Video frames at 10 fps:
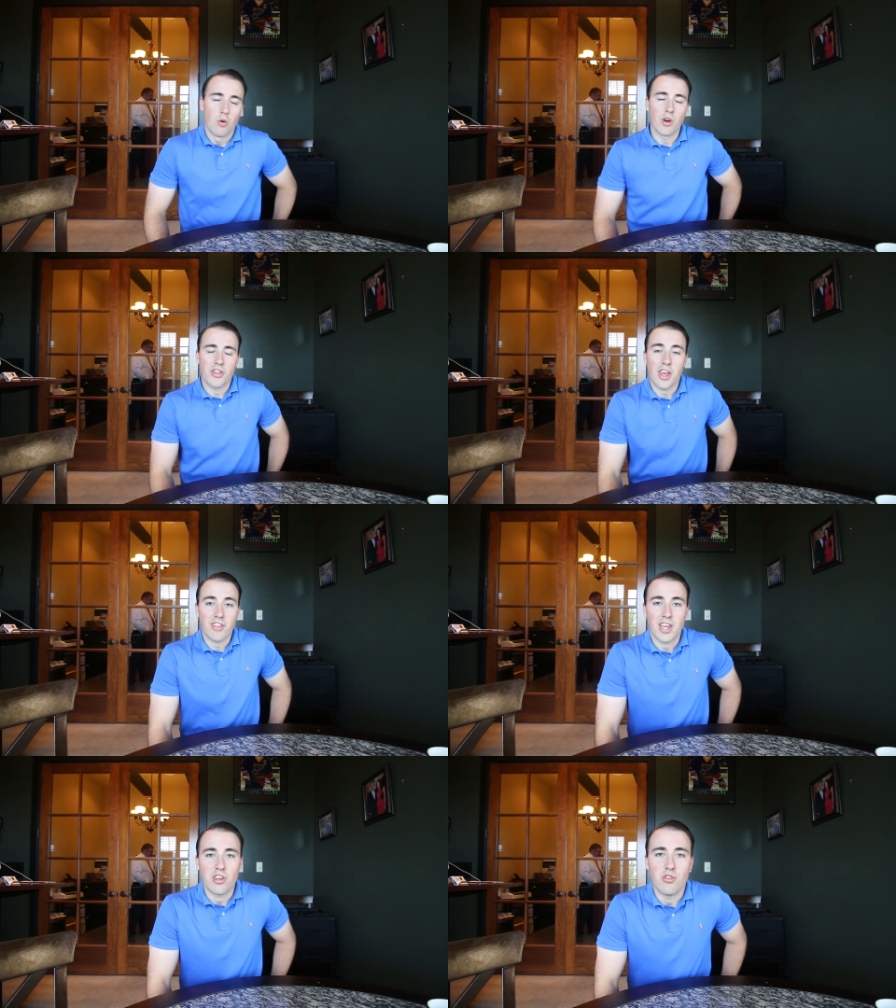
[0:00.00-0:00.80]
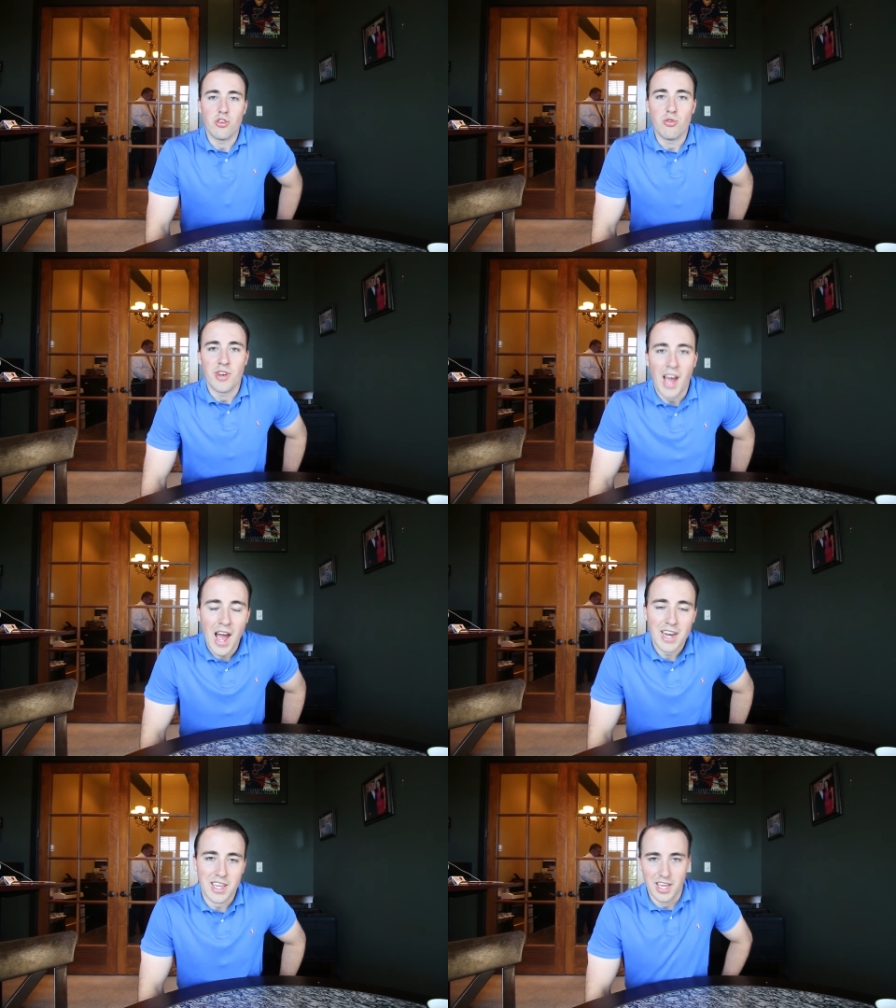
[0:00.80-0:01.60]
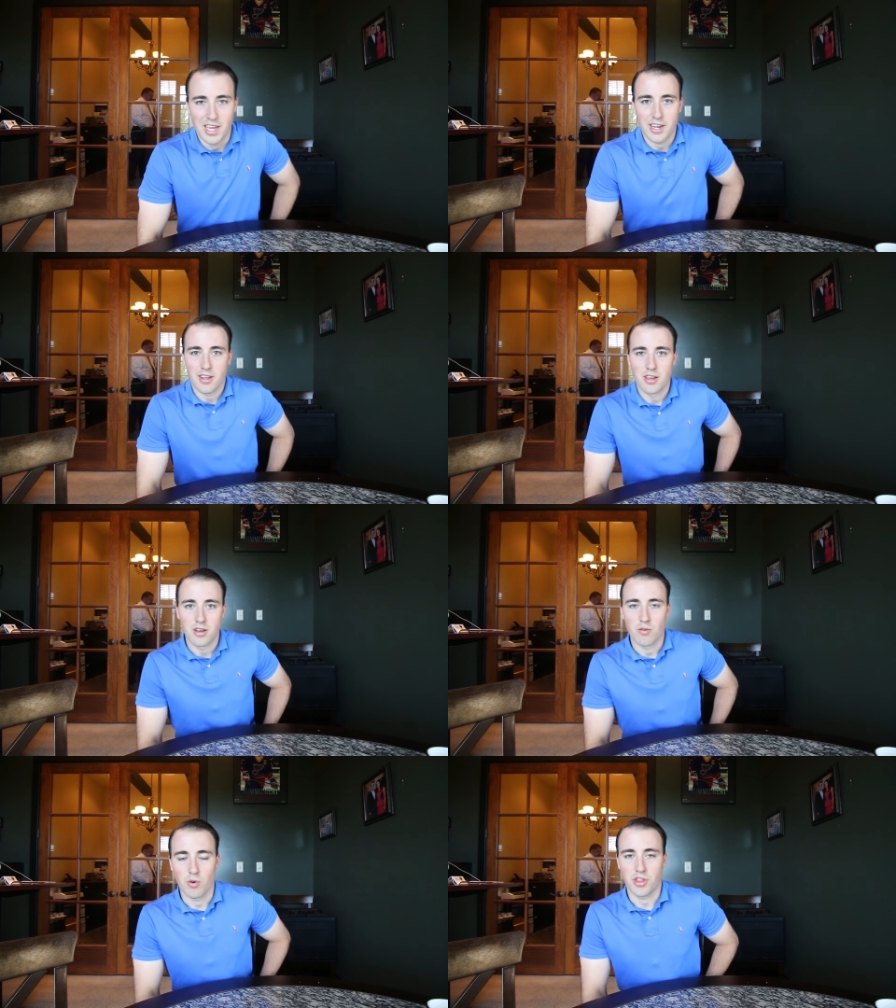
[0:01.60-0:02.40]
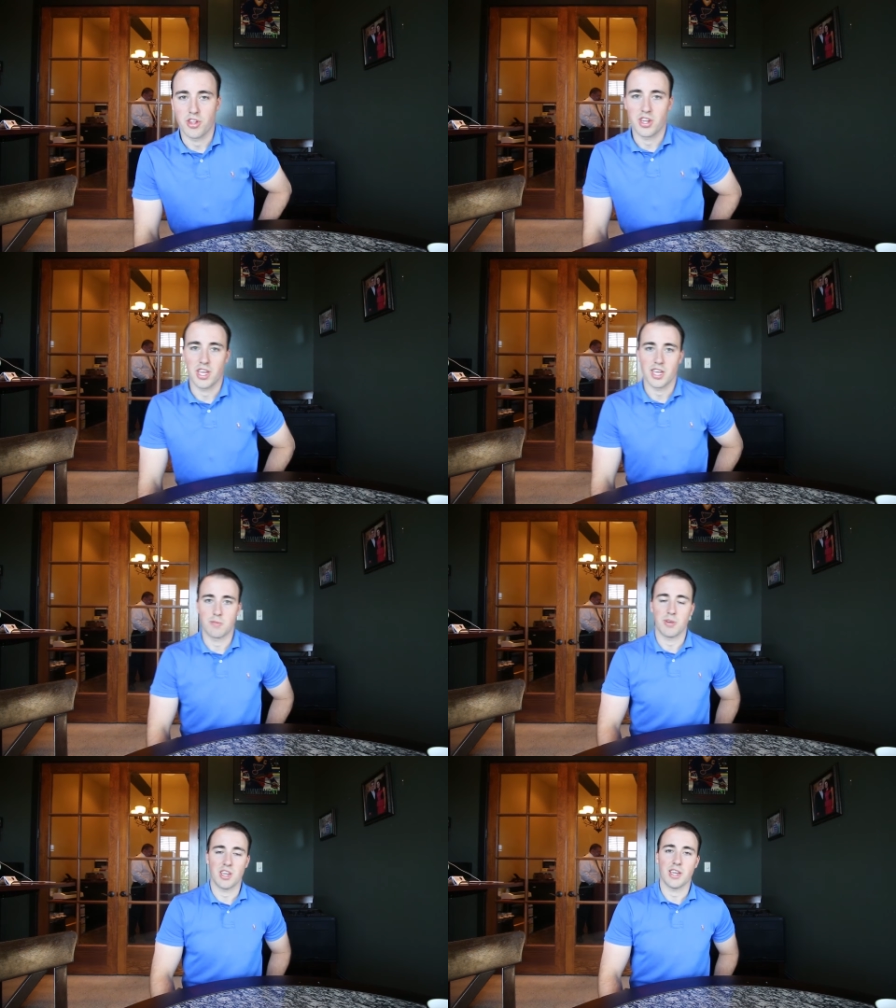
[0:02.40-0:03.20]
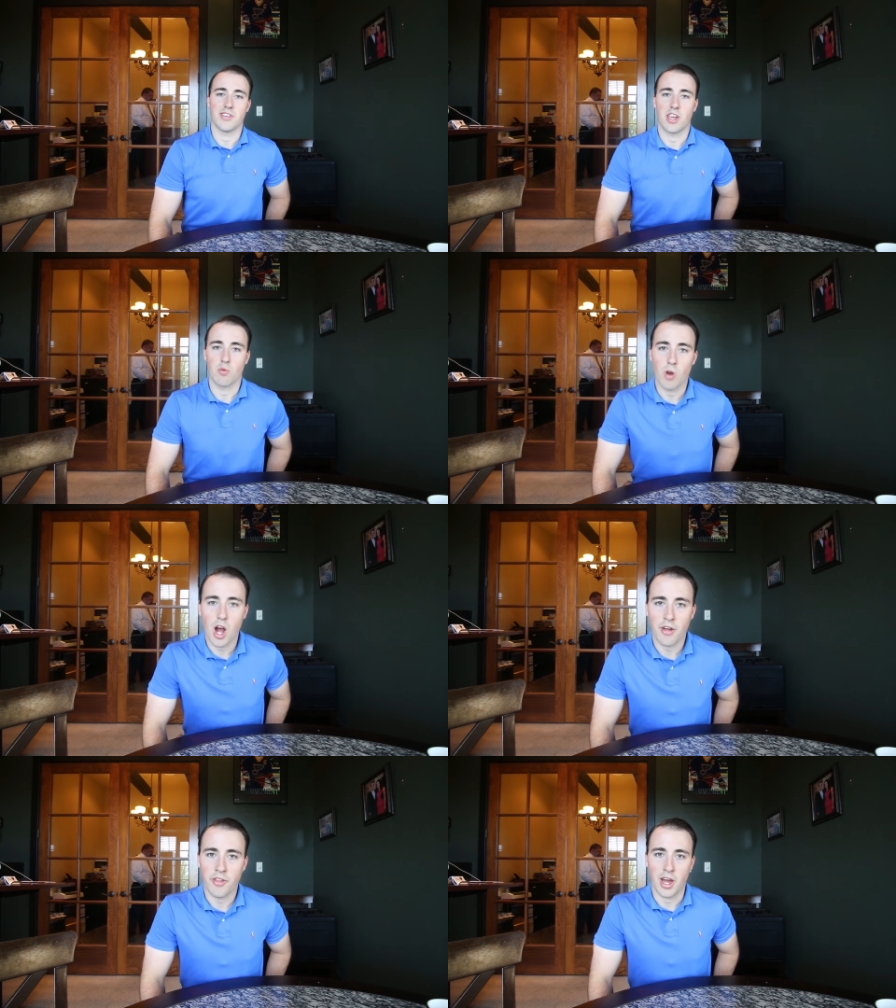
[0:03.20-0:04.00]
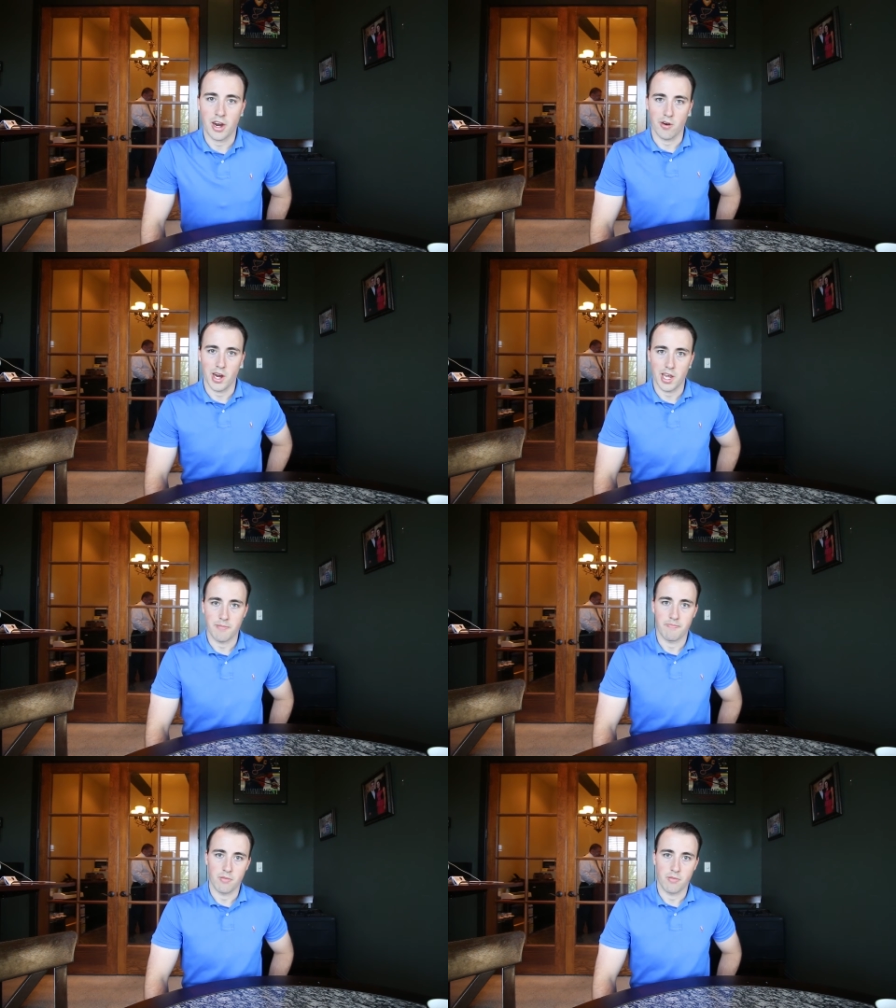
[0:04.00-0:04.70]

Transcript: one thing that you do not get with the T S P is a Roth I R A.